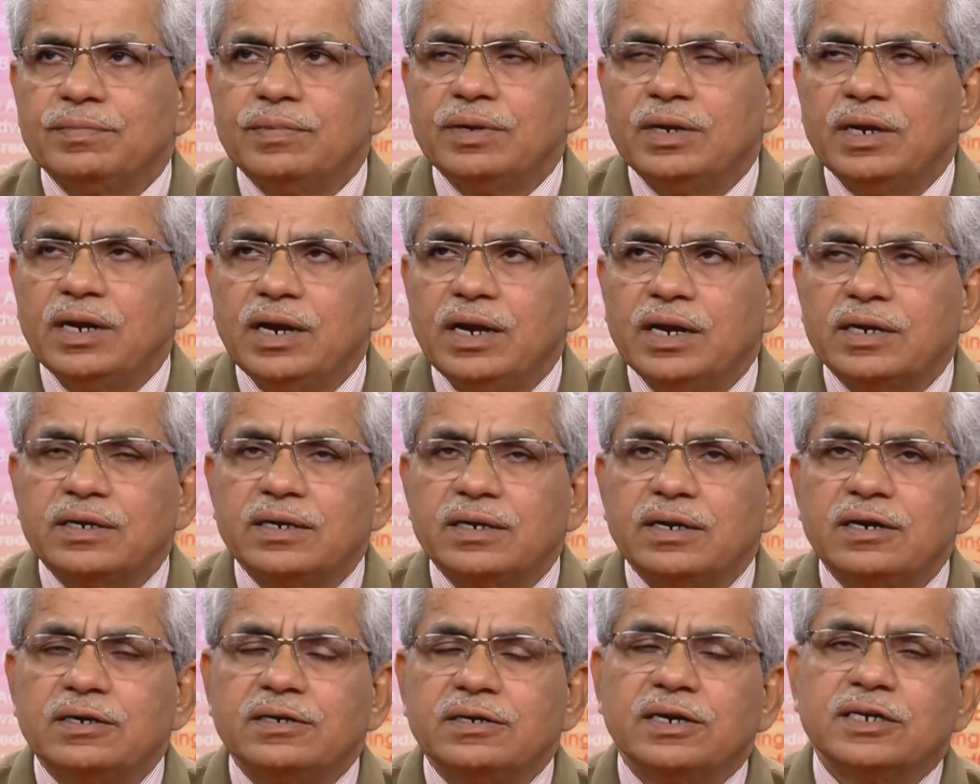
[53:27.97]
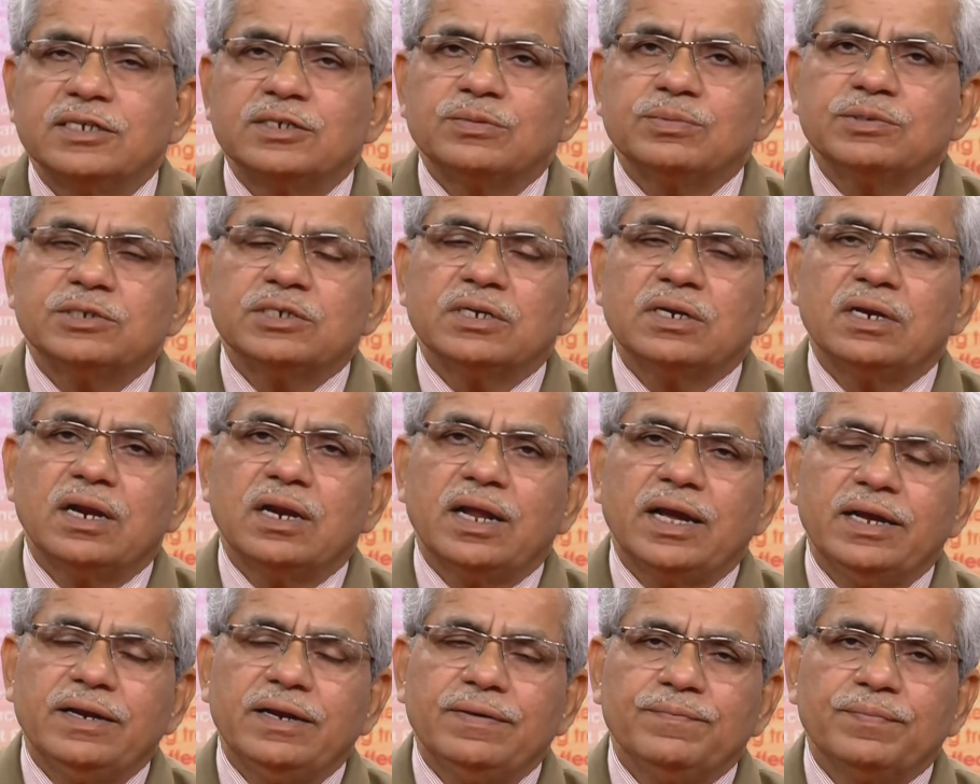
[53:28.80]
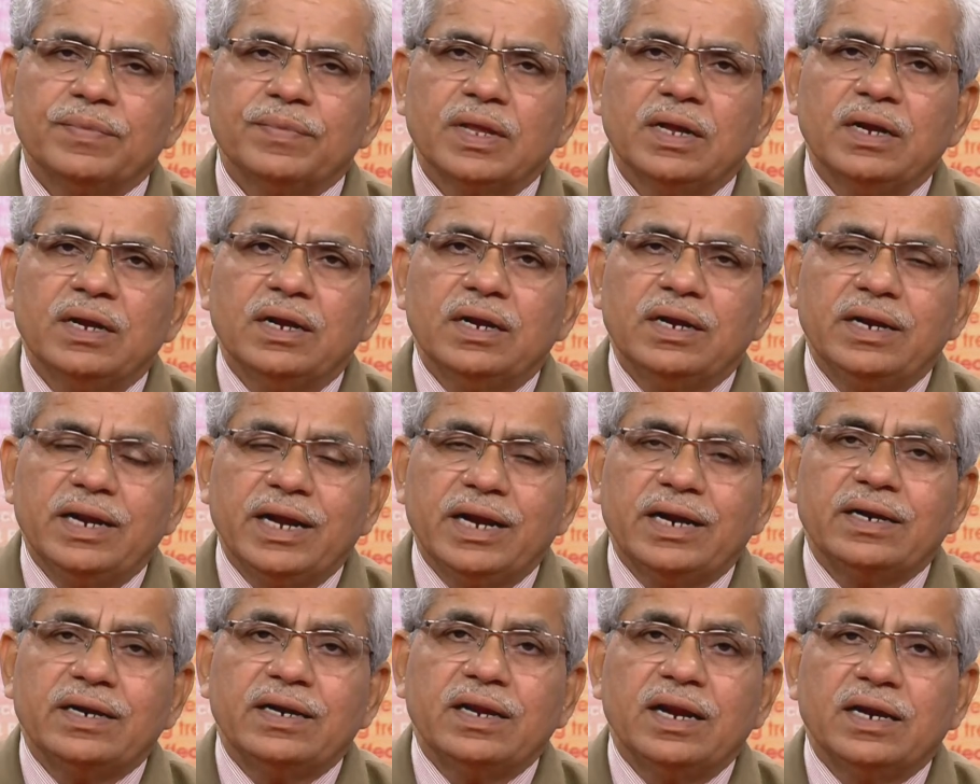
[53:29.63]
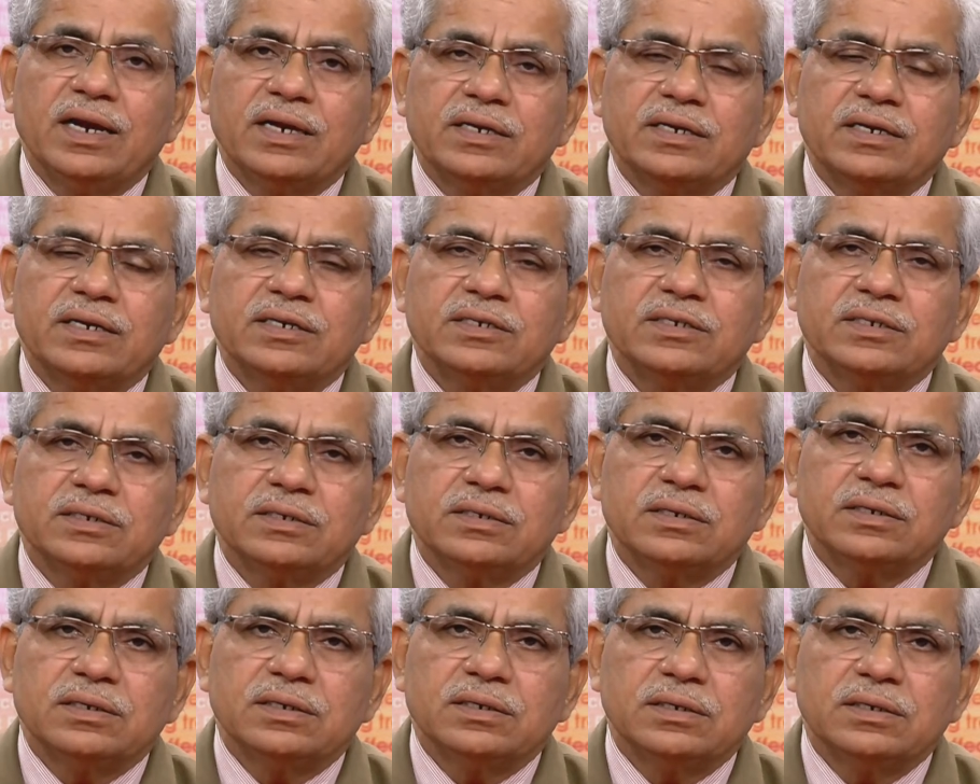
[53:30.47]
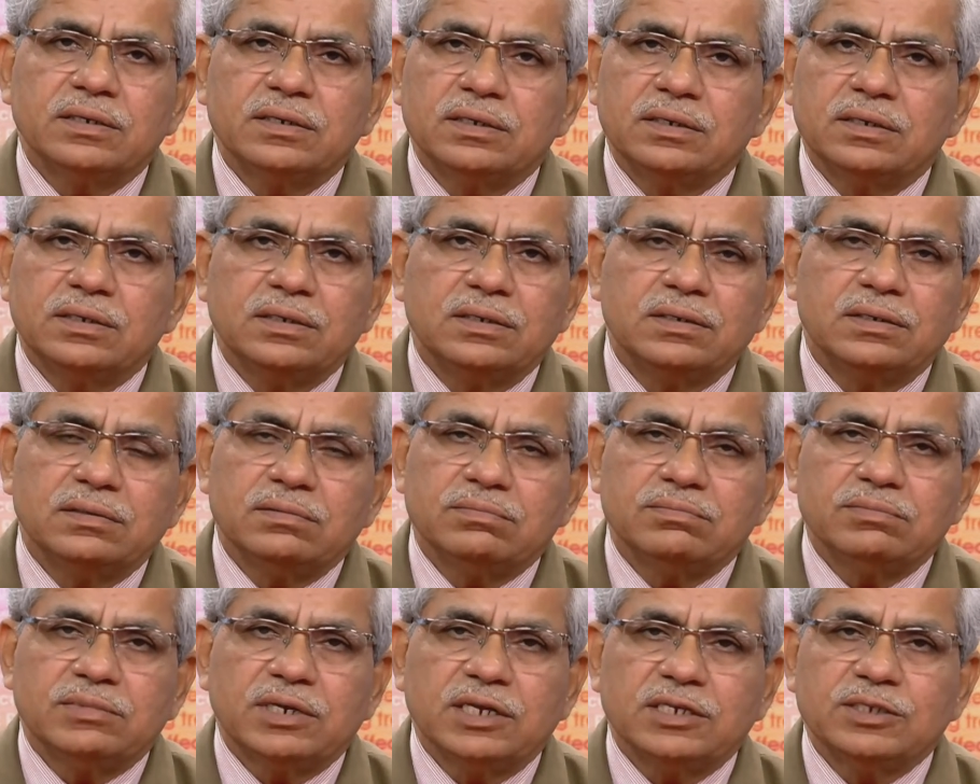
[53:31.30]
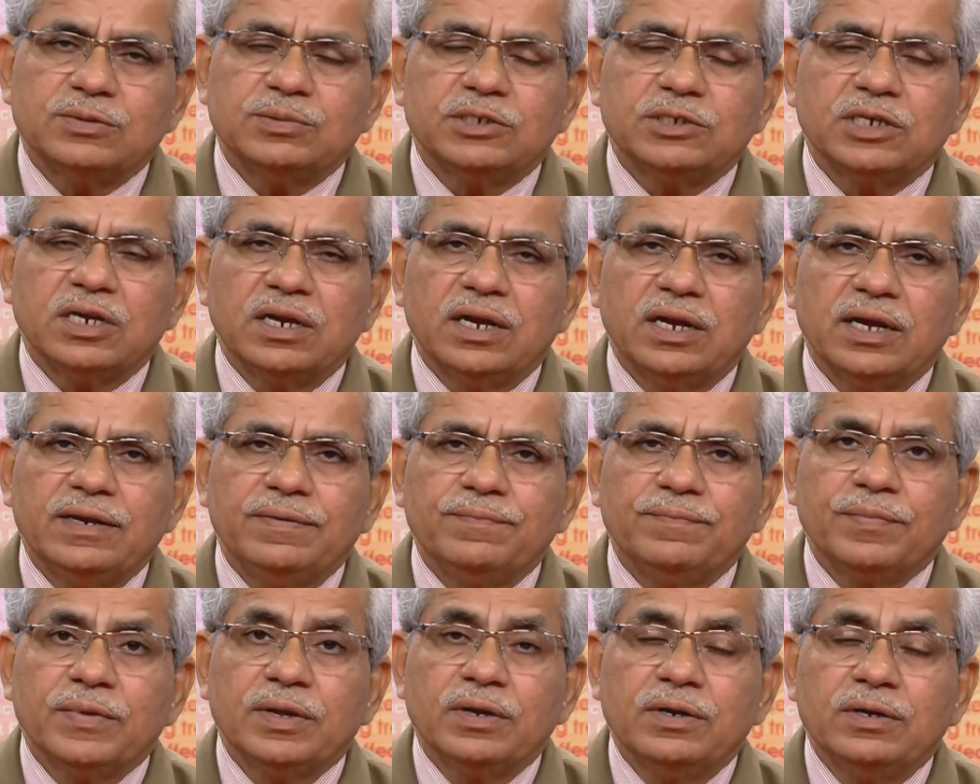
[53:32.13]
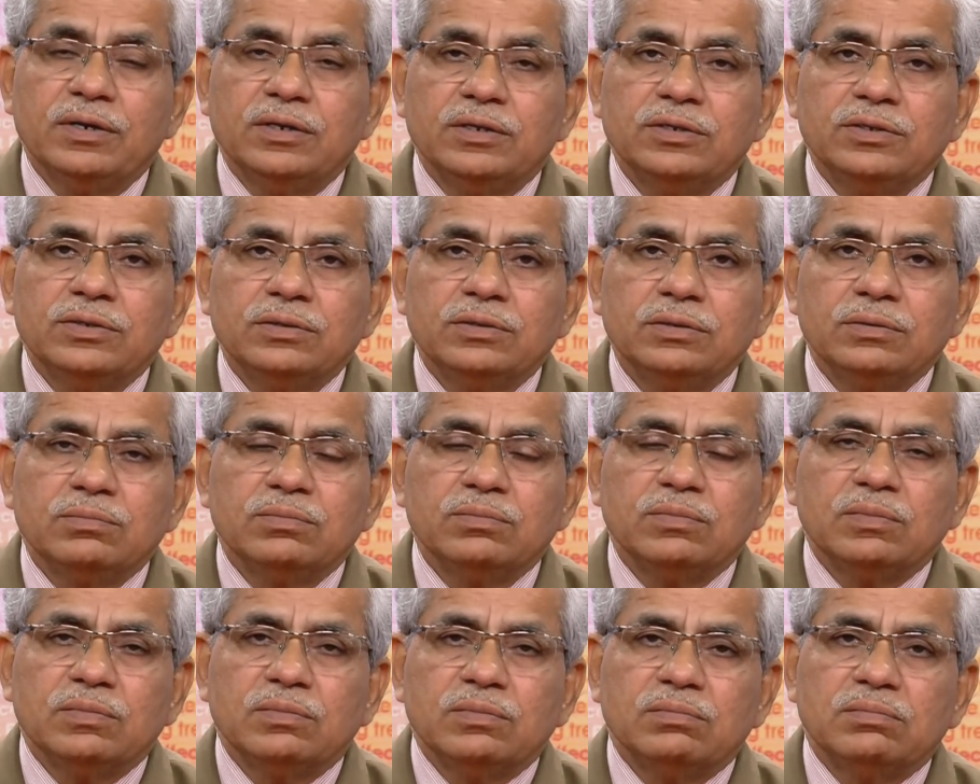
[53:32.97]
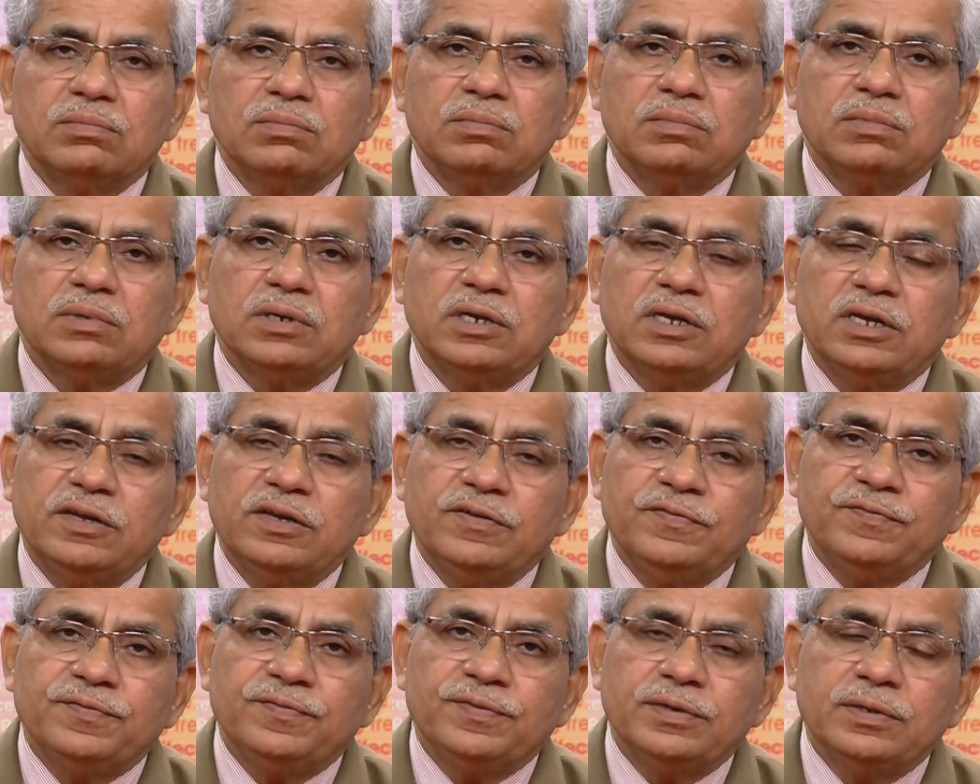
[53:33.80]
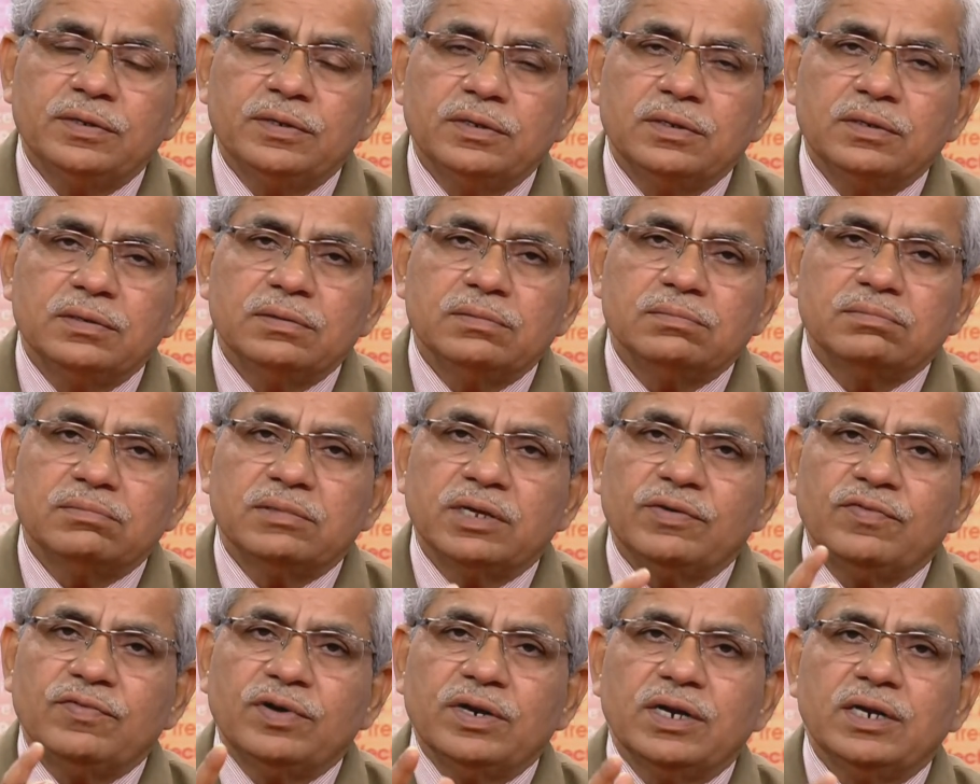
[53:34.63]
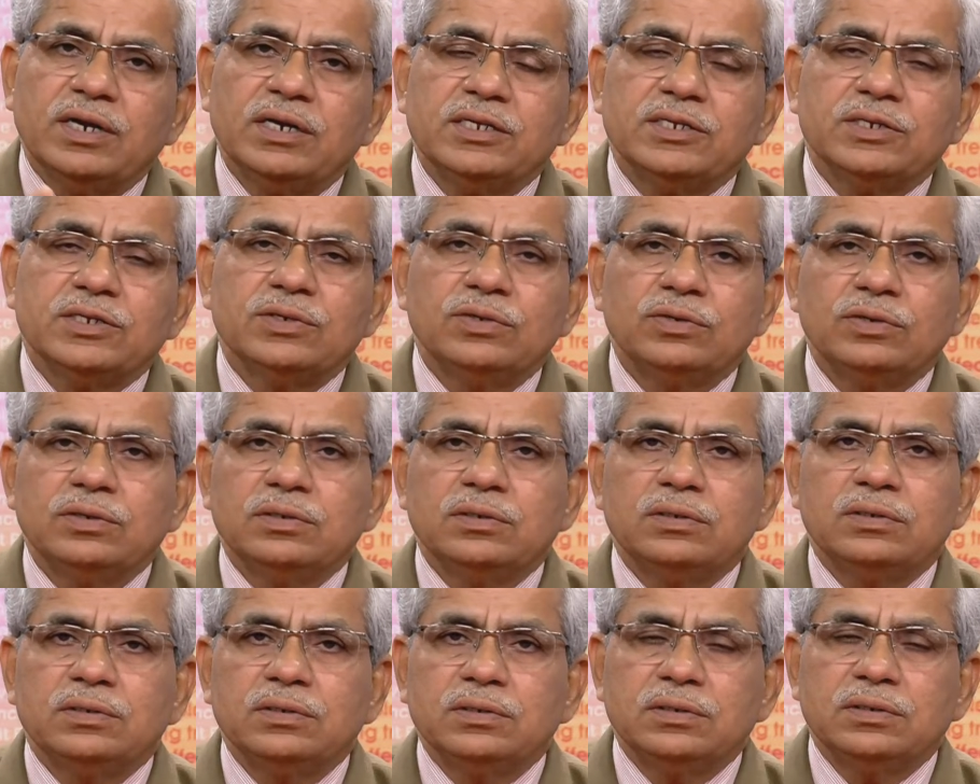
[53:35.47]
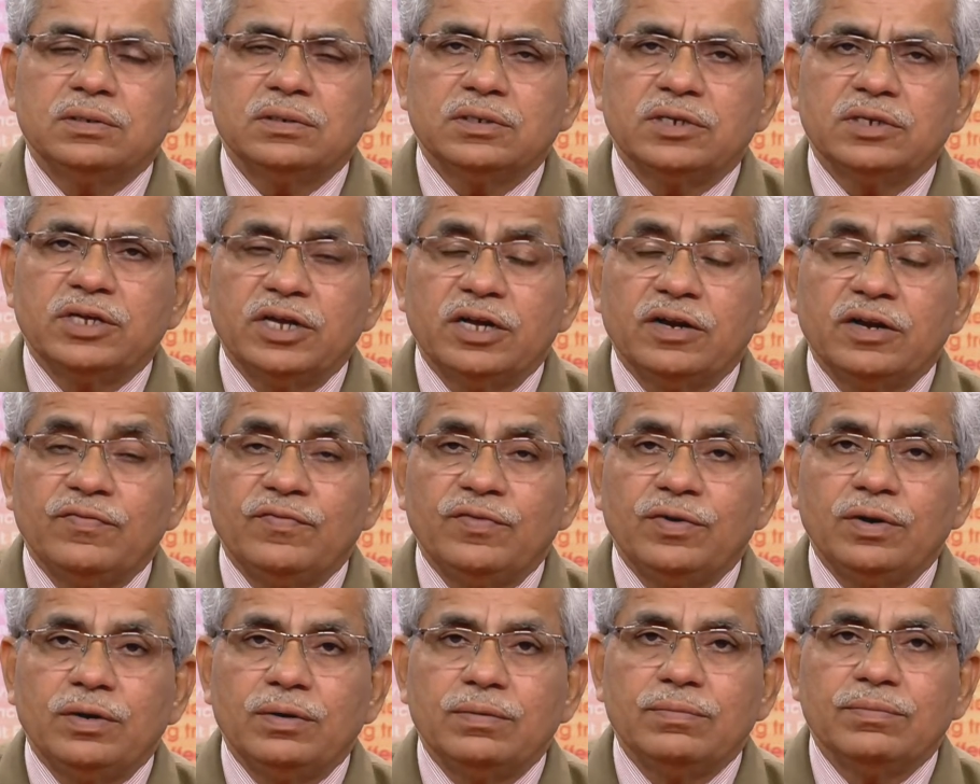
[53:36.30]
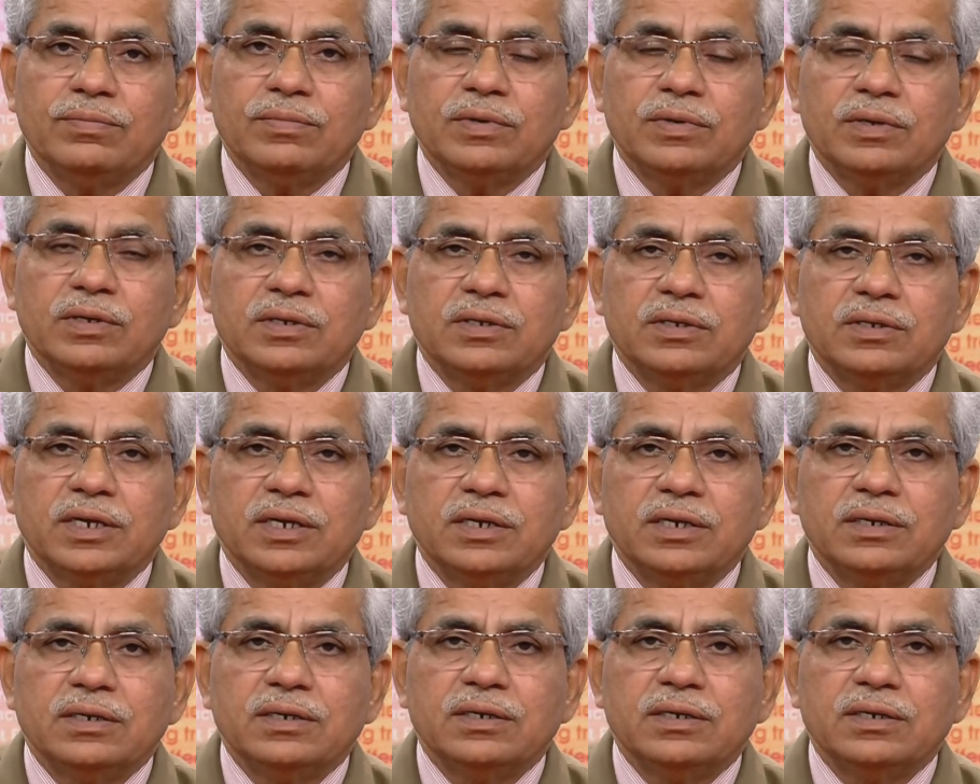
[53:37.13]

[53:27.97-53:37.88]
electrical transmission line, naked electrical transmission line, so if the worker is not careful, then